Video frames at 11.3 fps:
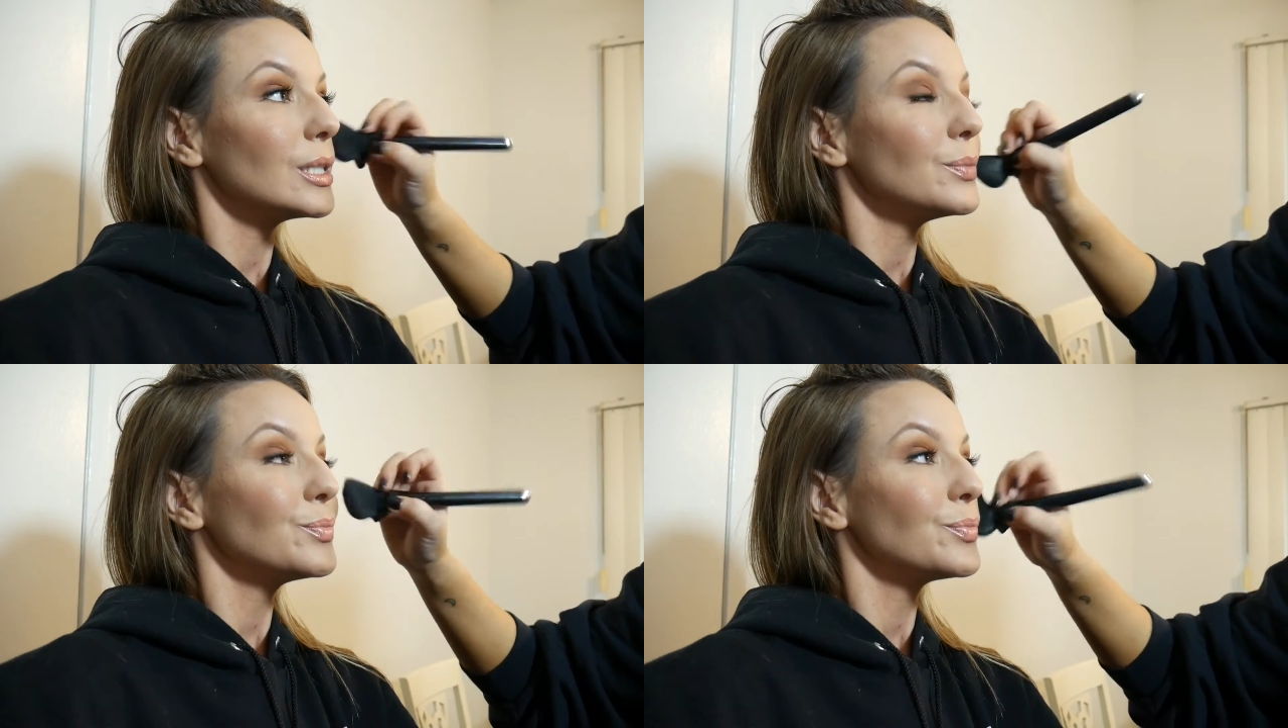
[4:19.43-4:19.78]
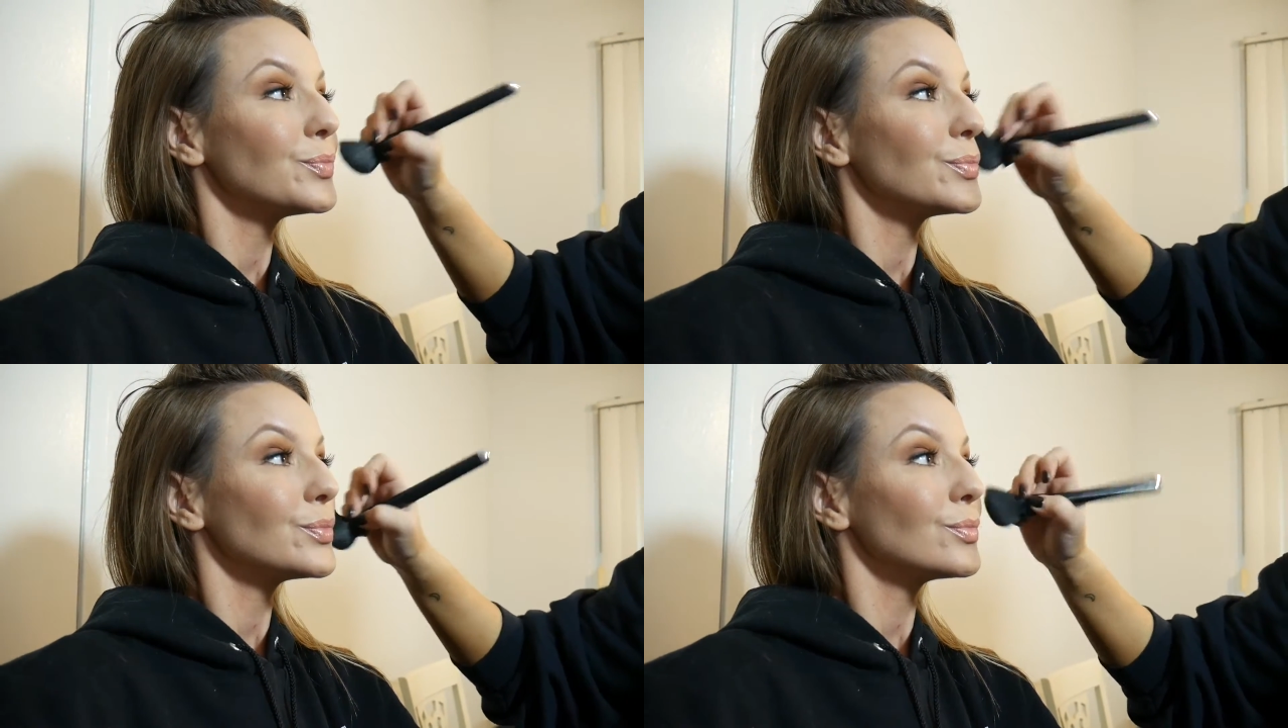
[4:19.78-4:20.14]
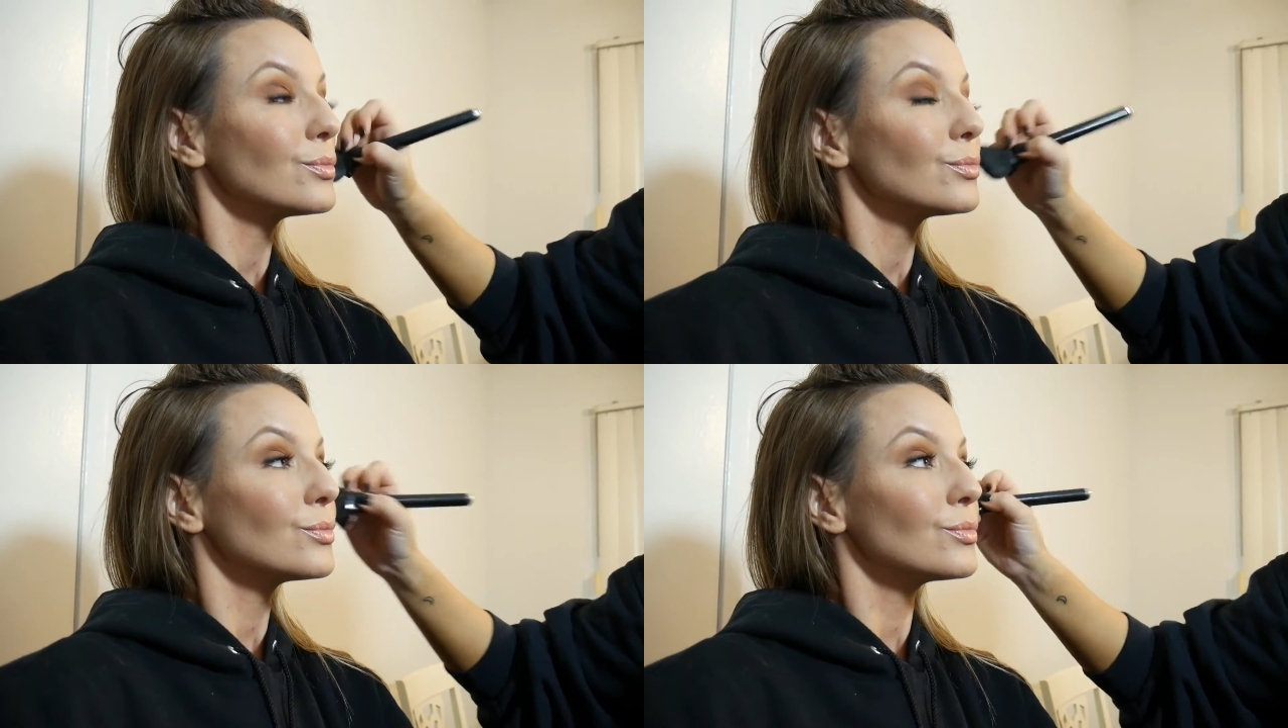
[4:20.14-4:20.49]
Putting it on
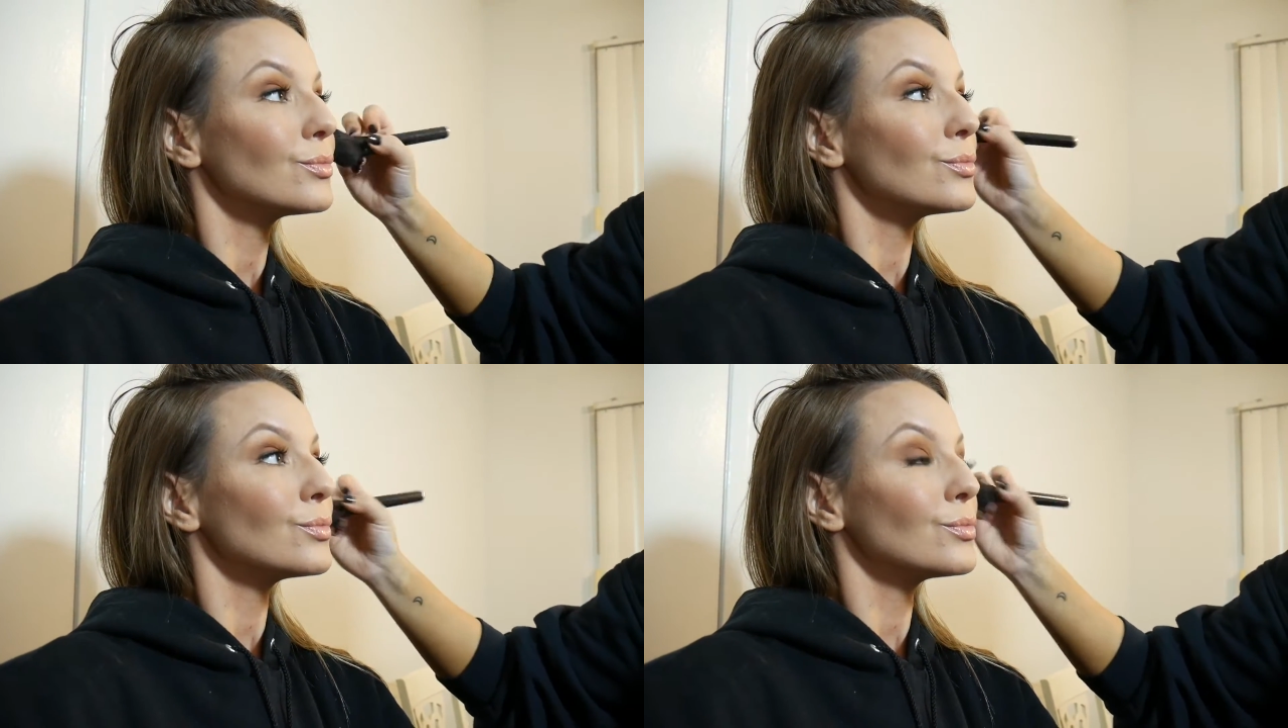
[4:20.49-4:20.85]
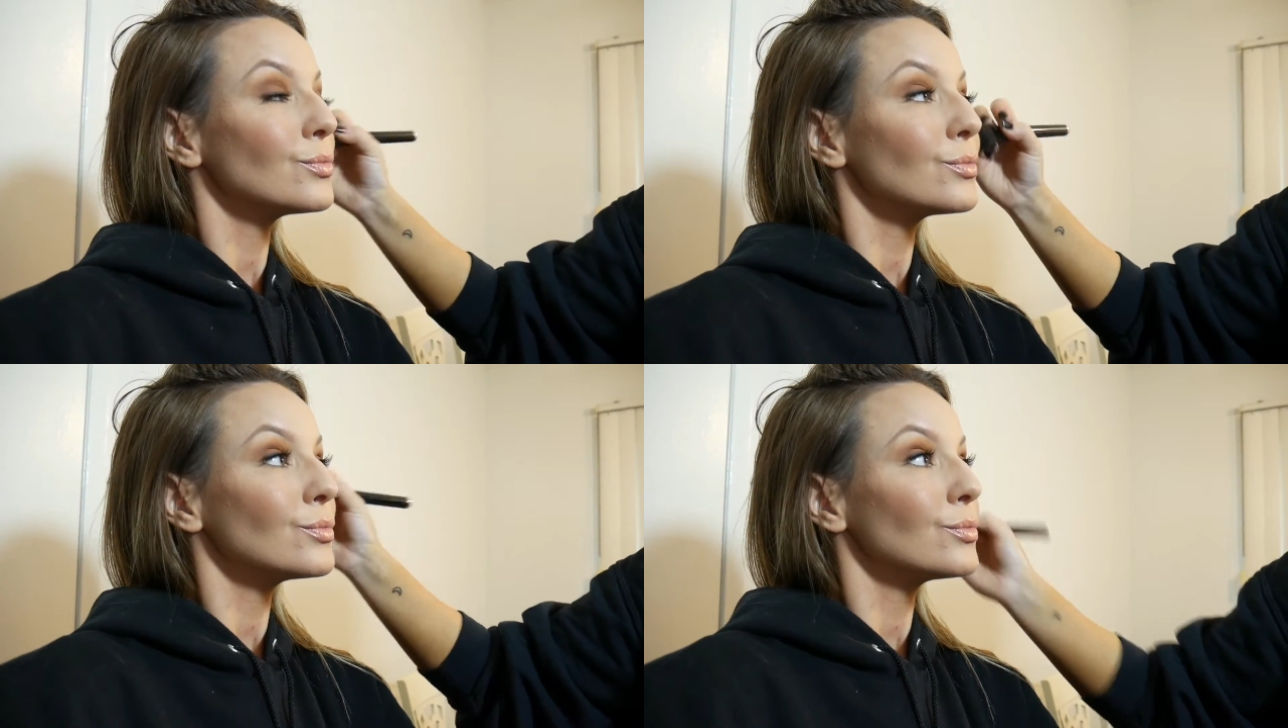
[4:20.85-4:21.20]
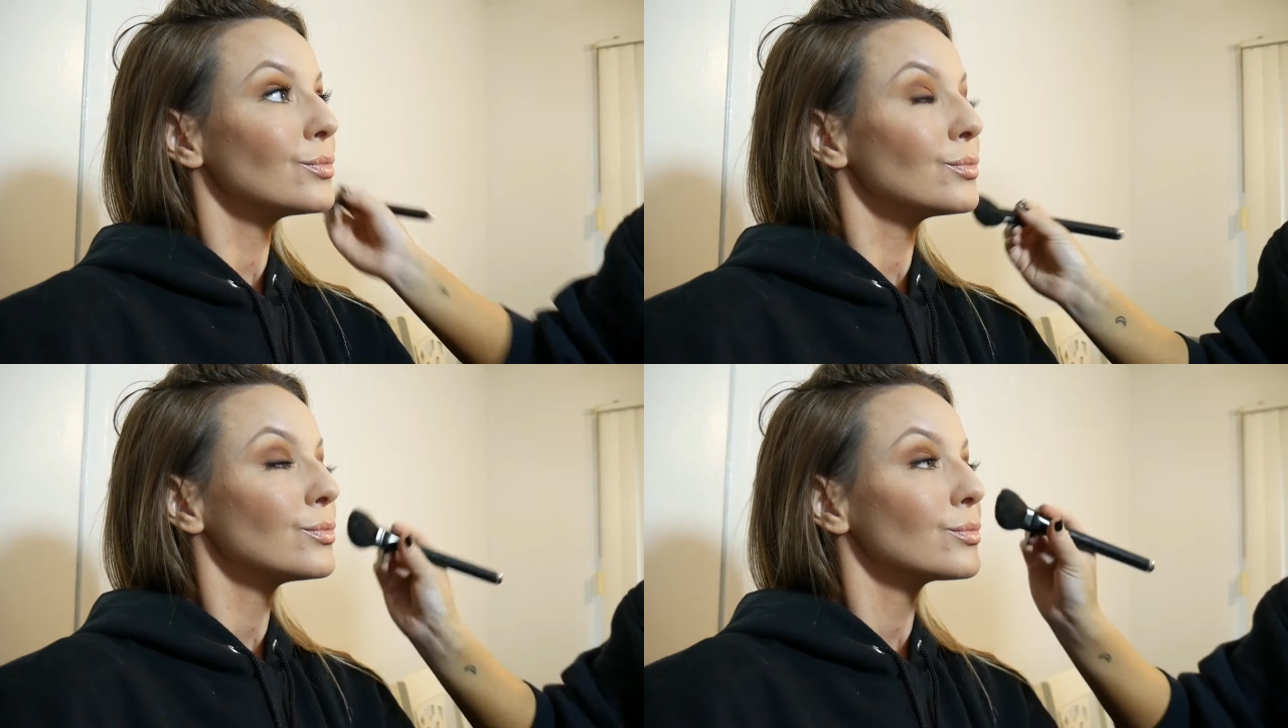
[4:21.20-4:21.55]
there, soaking it in there,
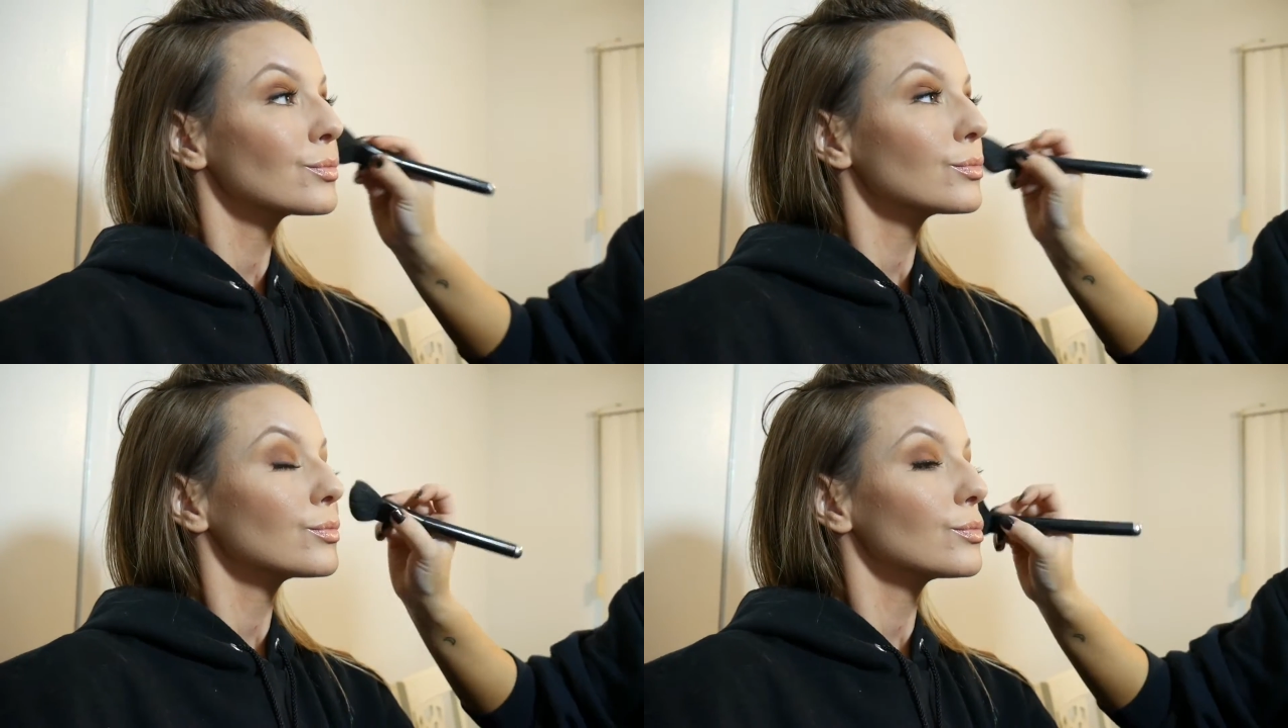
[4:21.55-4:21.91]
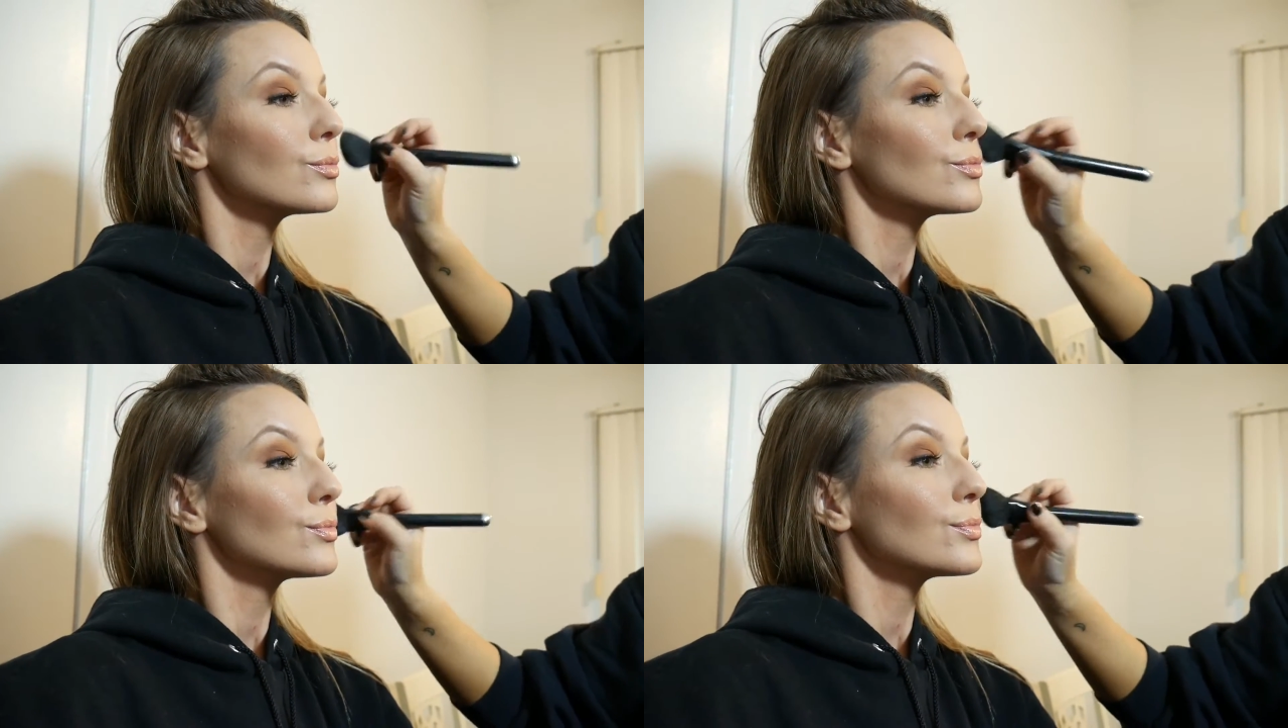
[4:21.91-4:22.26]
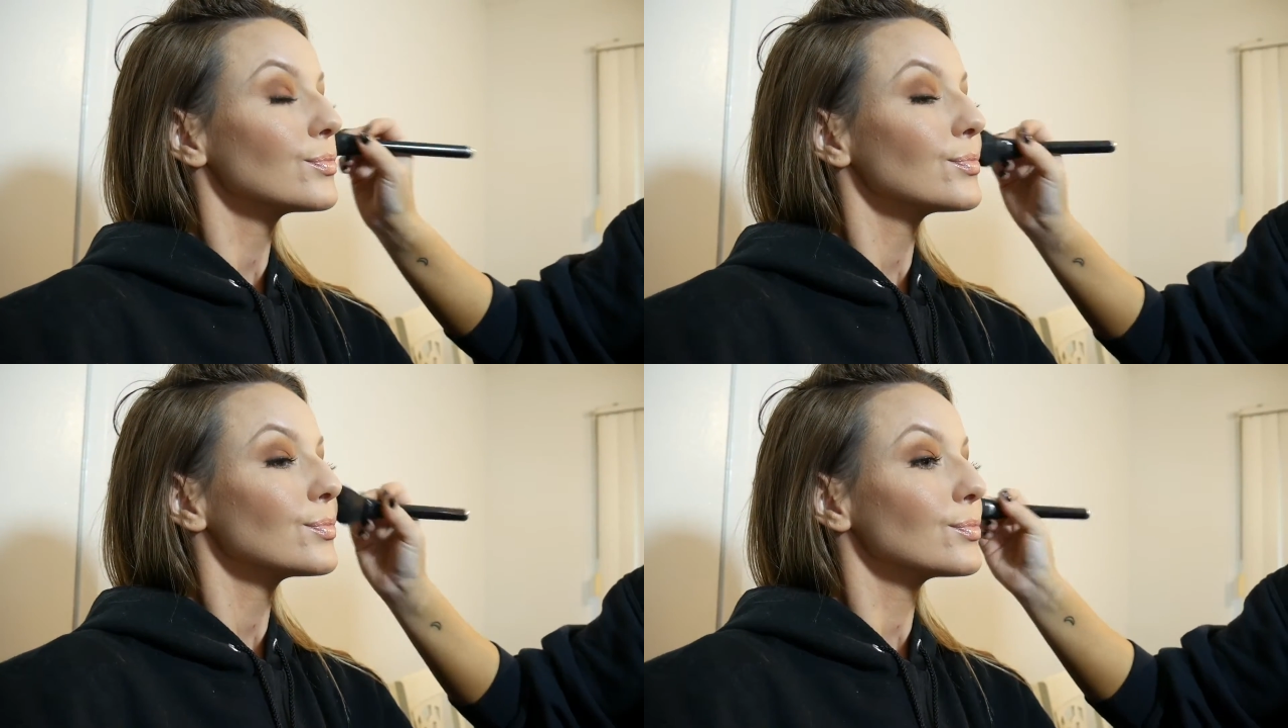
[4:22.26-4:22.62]

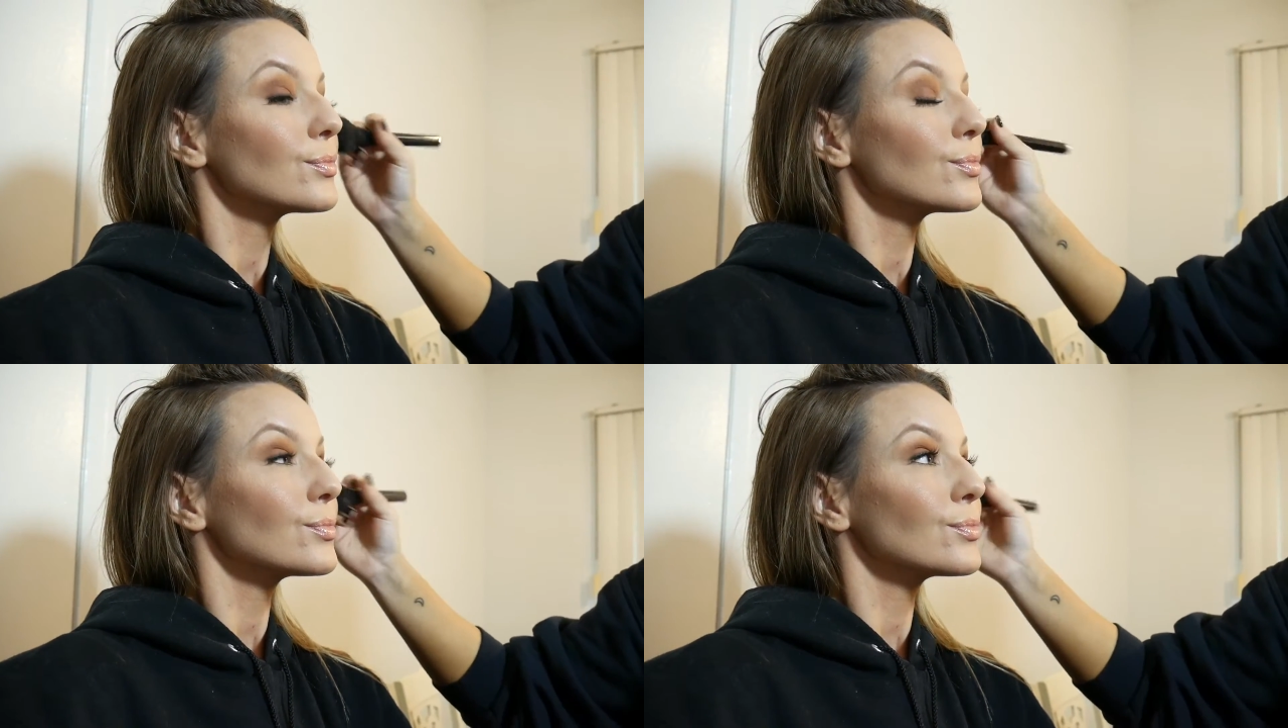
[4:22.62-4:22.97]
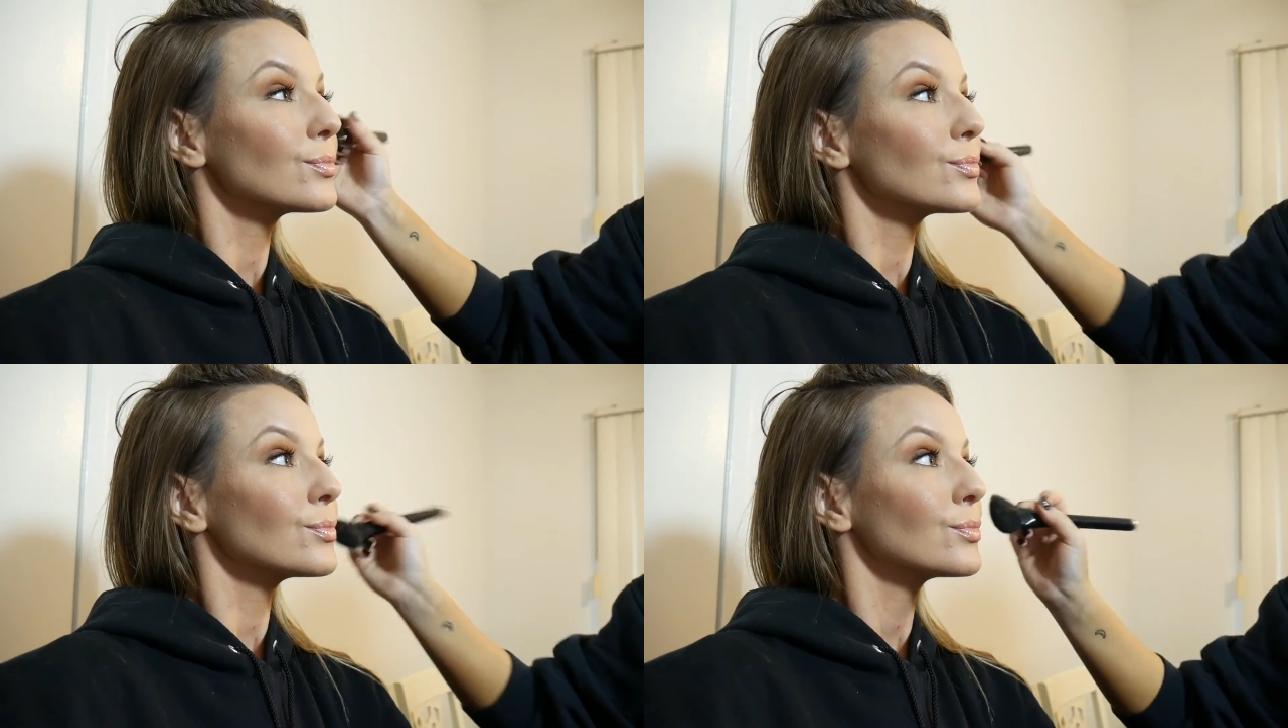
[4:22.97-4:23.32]
making you rosy.